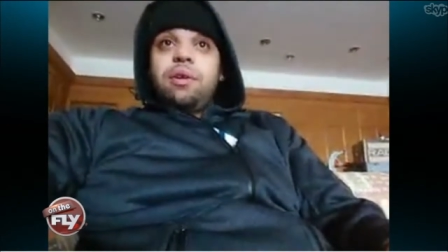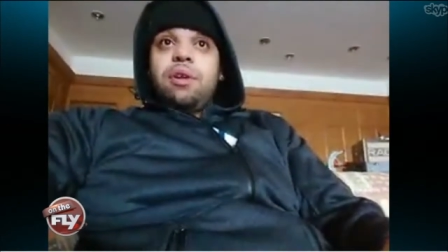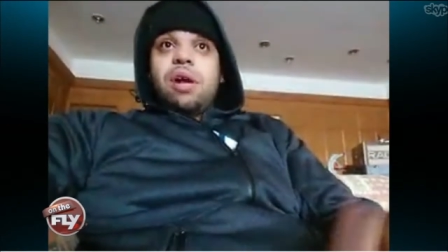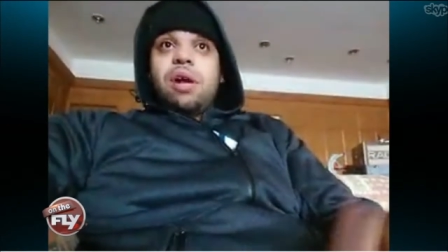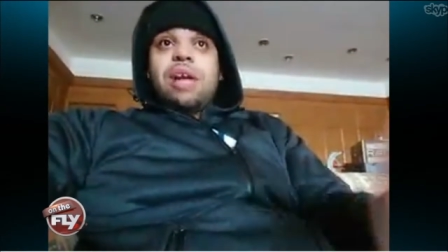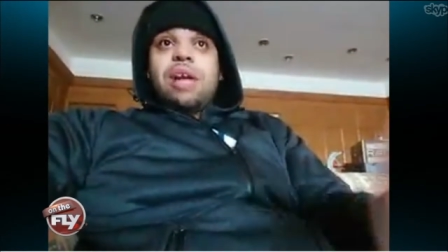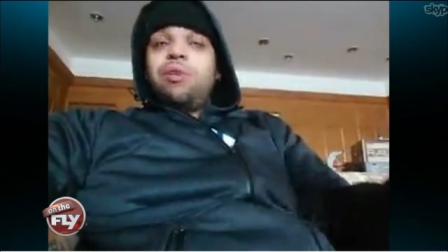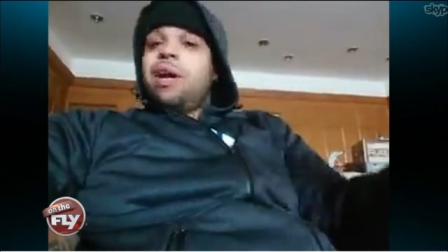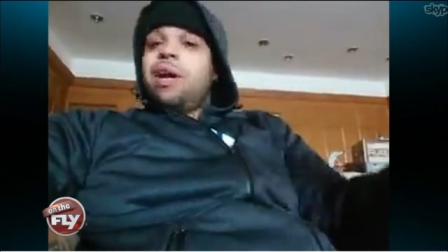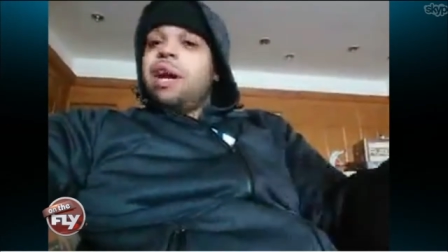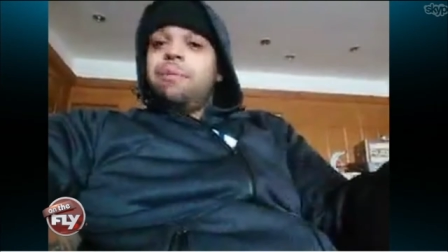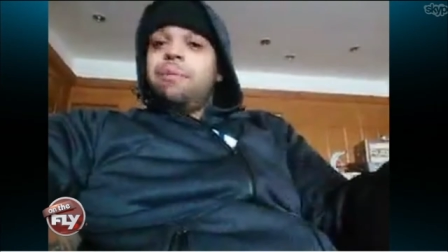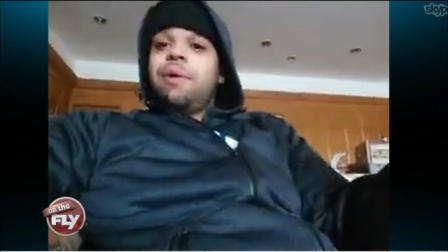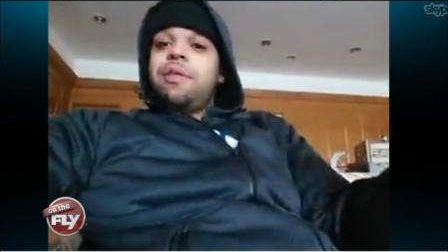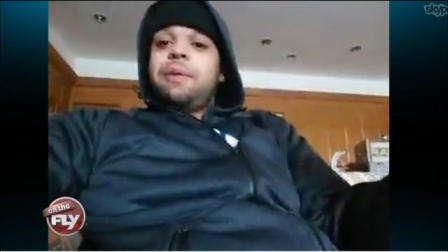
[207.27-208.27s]
Now I know he got a
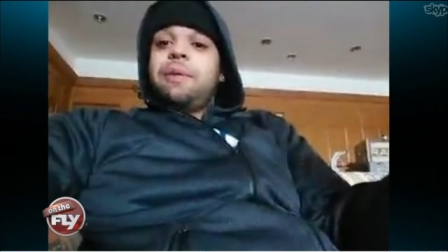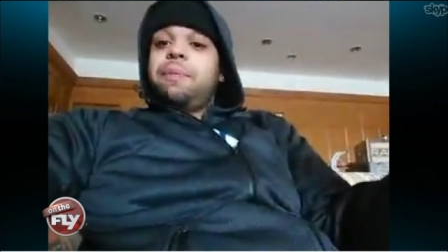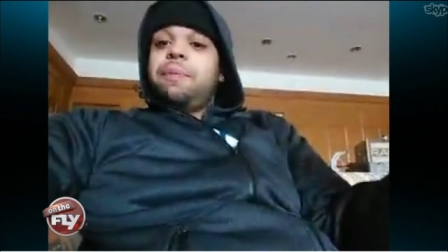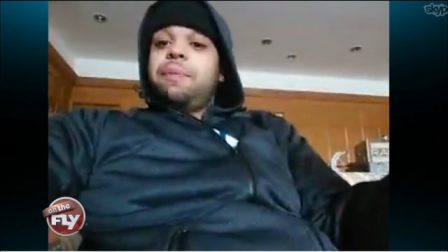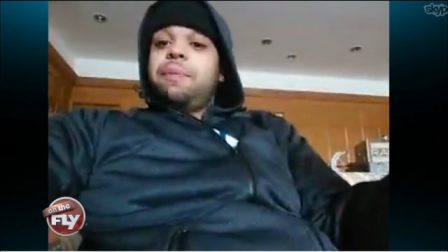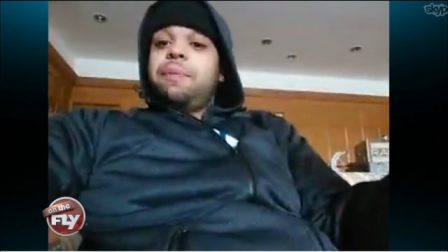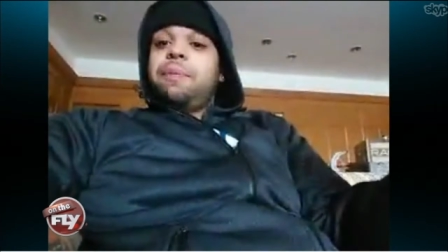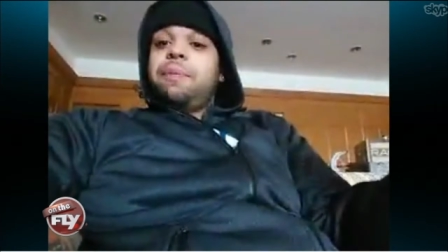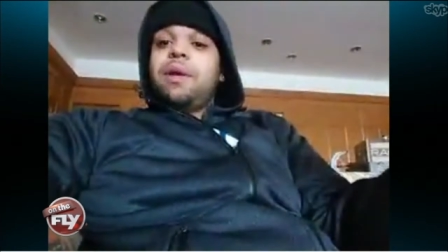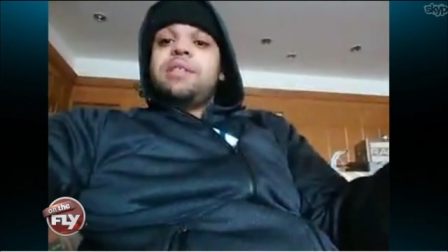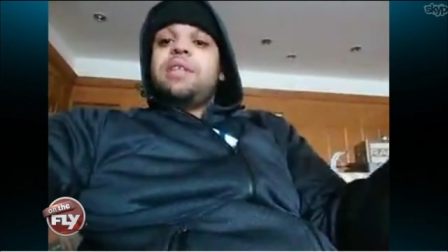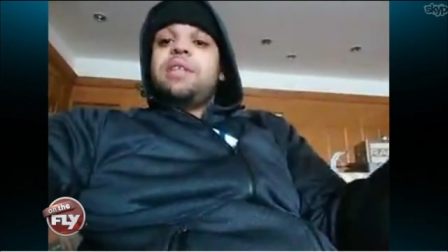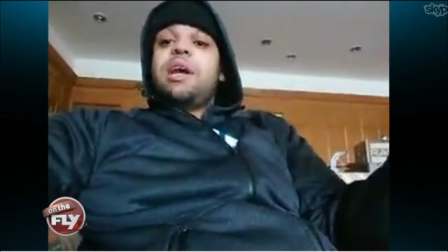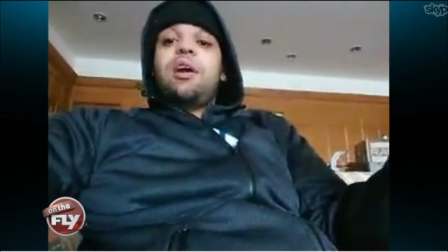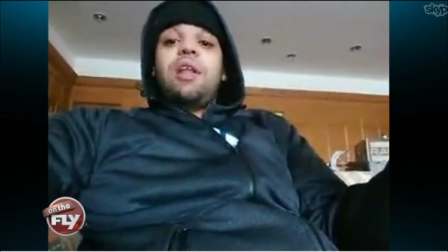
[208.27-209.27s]
brother that plays
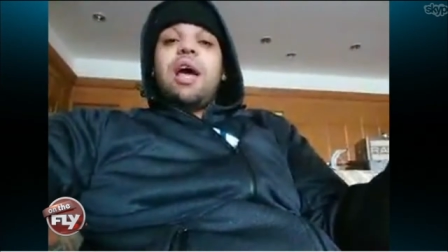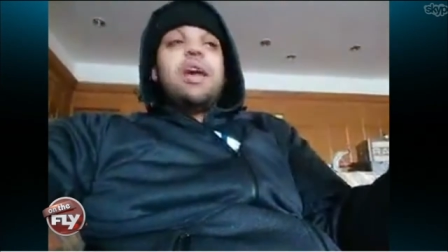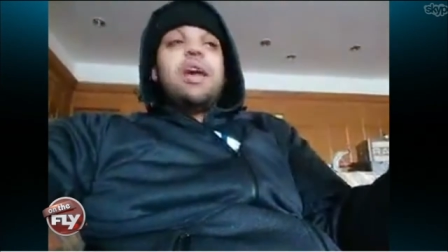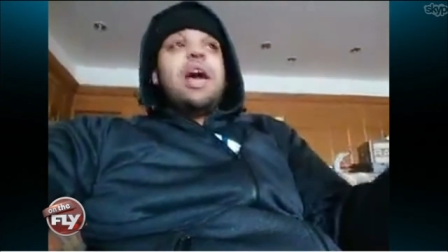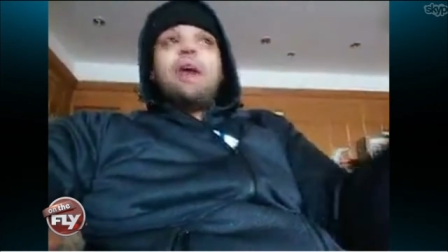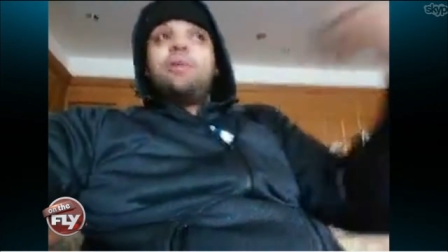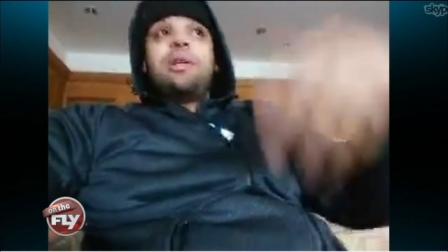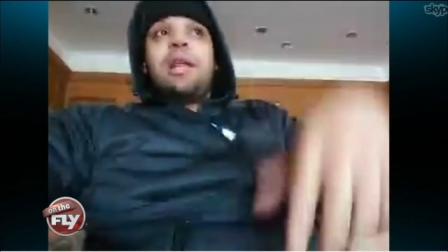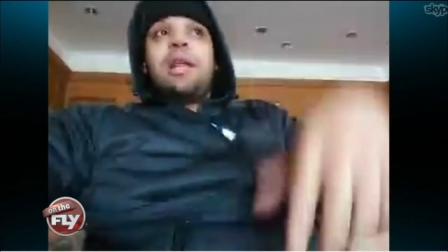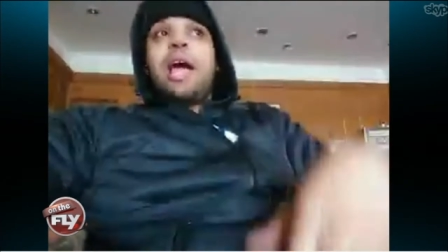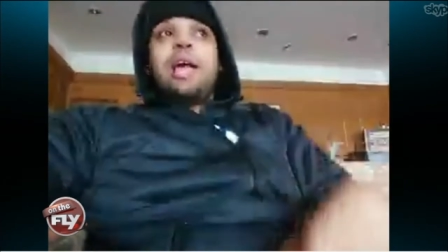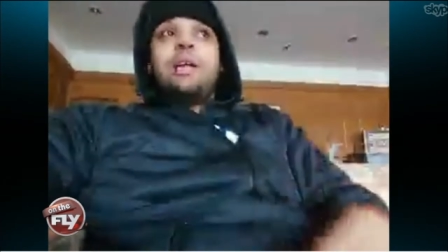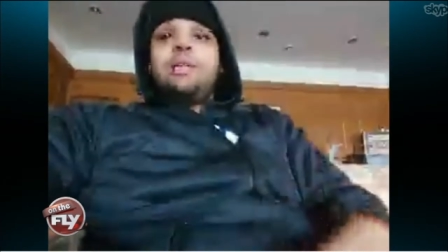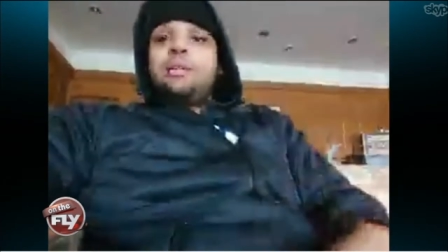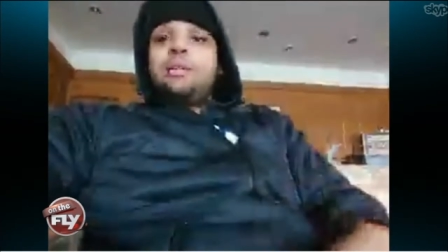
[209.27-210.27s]
in Carolina. I would
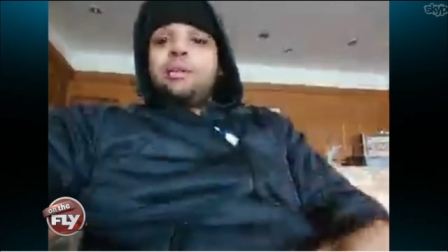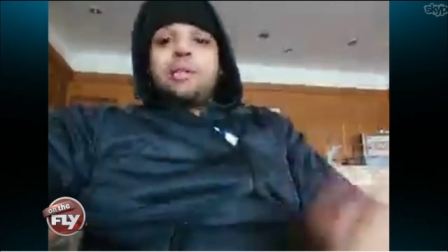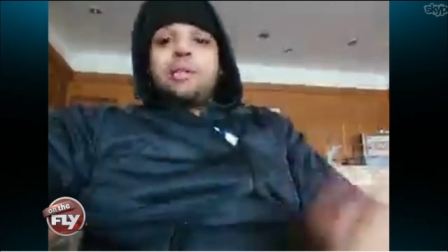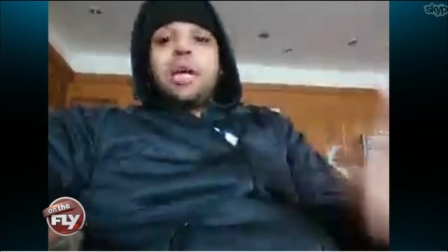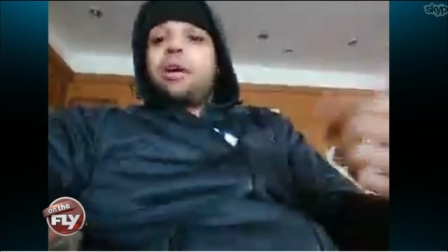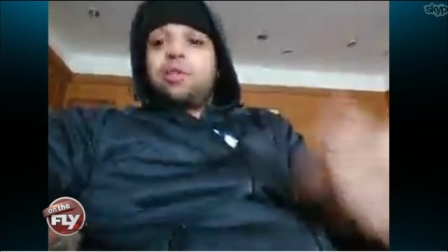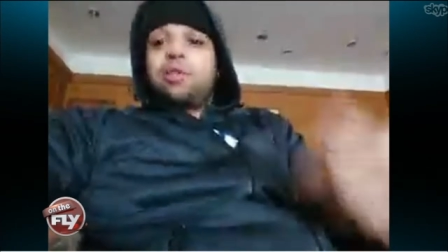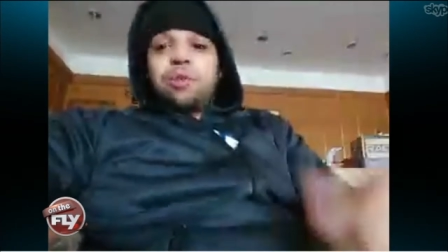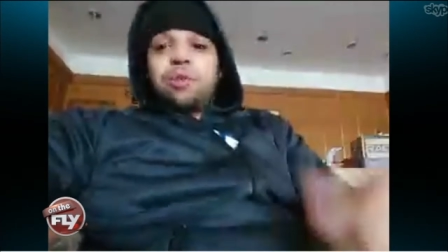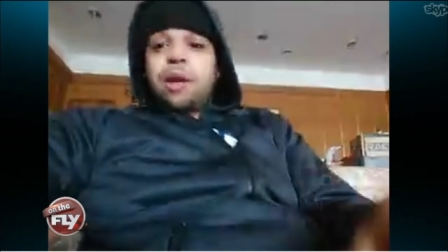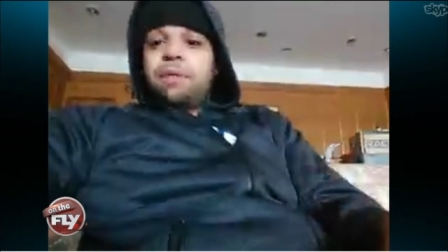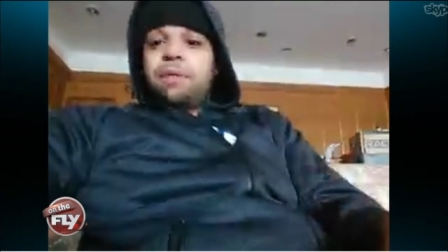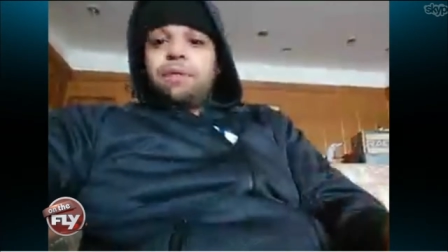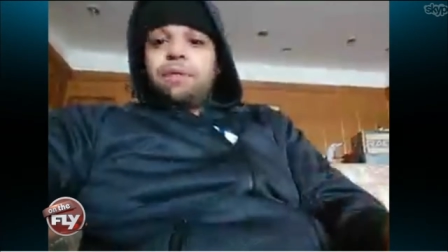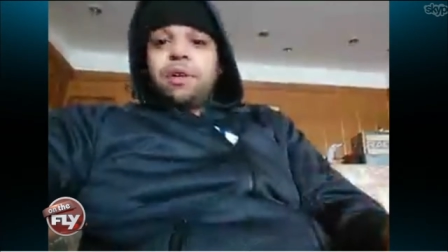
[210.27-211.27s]
gladly still
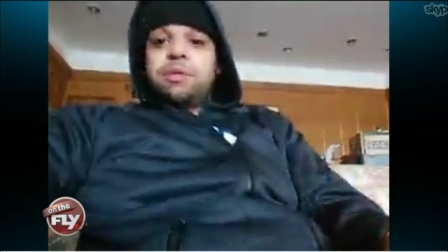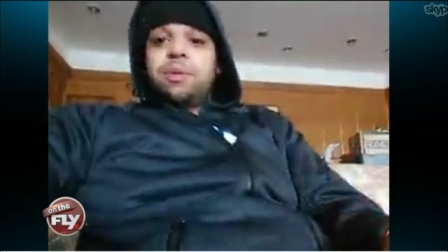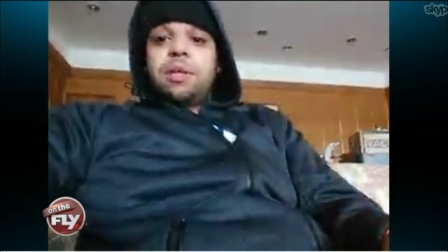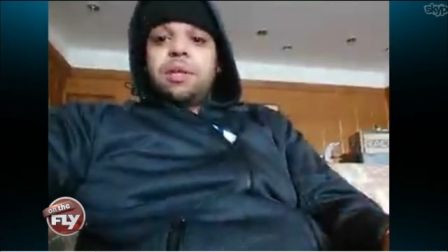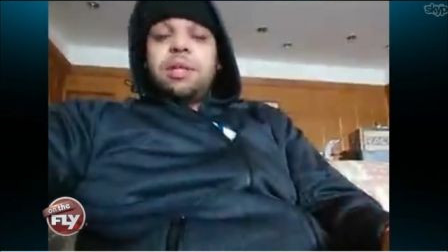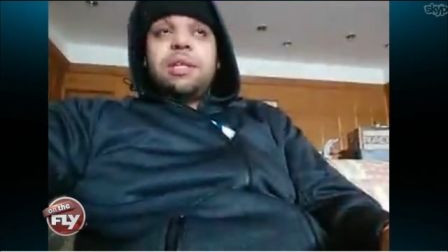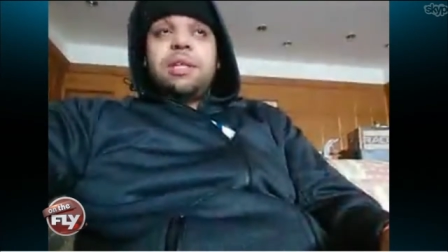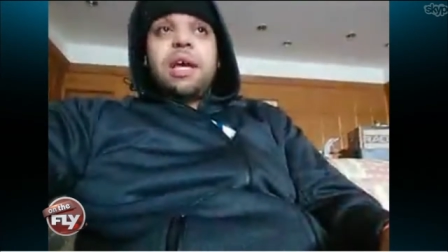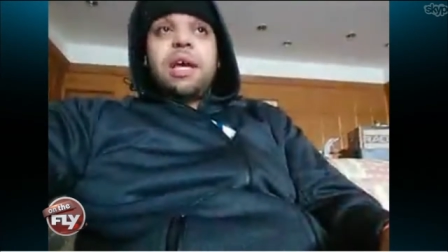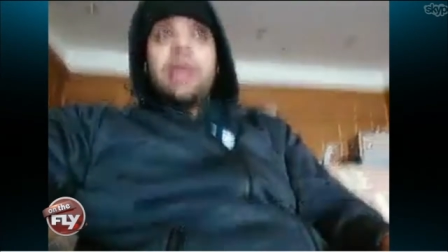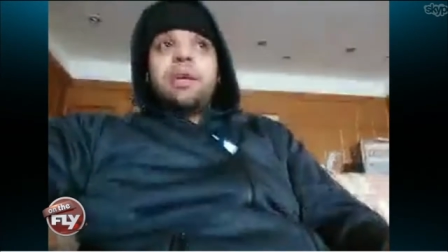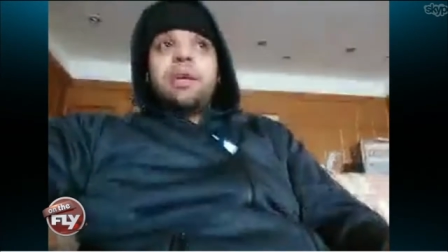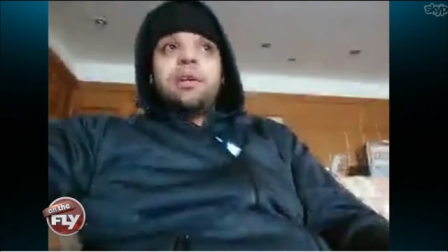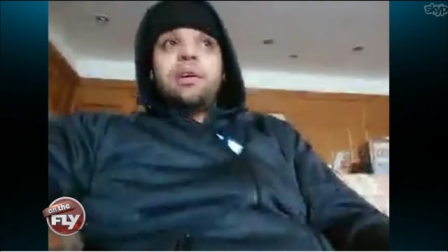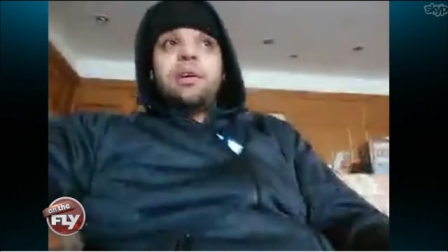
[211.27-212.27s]
trade him for his brother
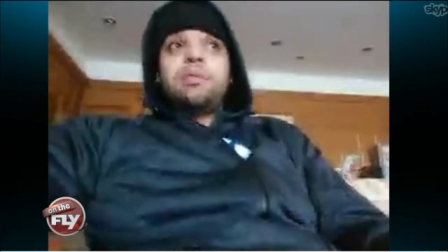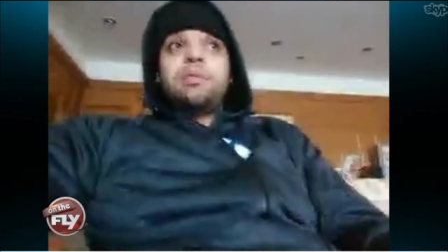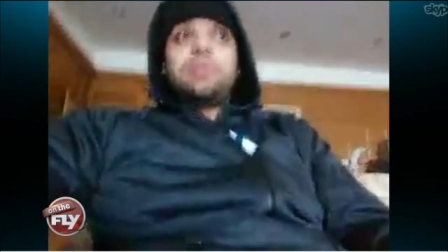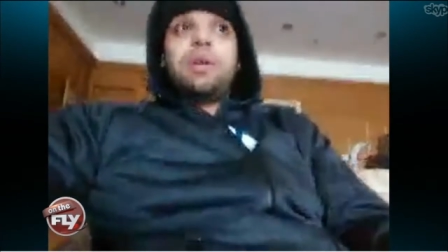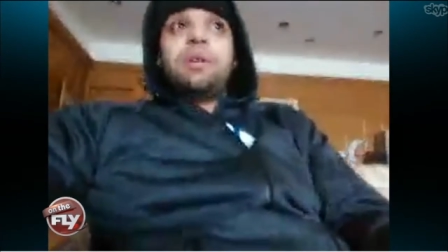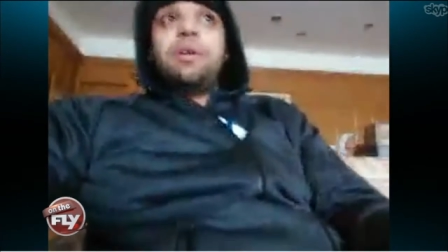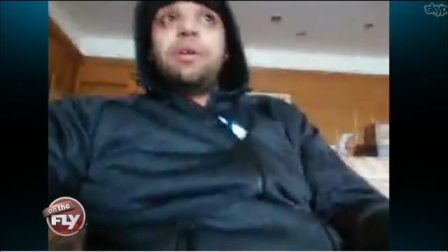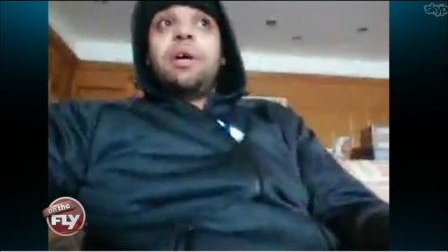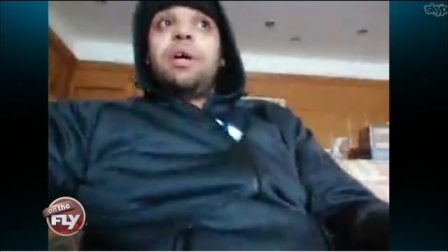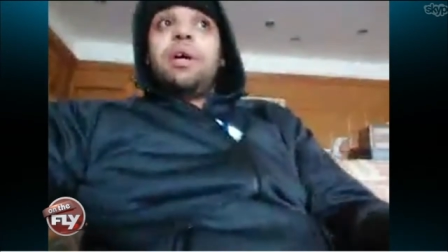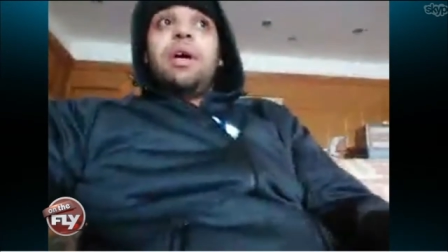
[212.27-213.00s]
today, you know. So